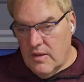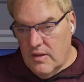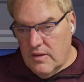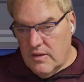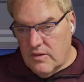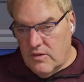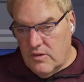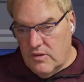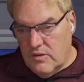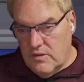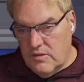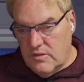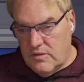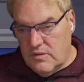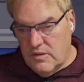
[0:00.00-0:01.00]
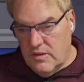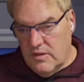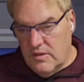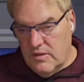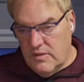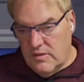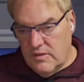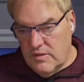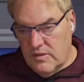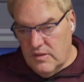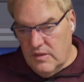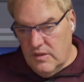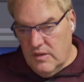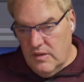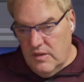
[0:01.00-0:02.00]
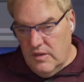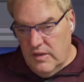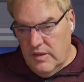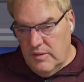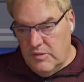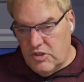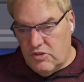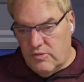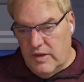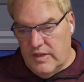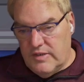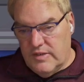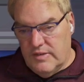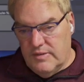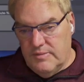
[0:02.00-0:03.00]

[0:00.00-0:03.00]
called image writer.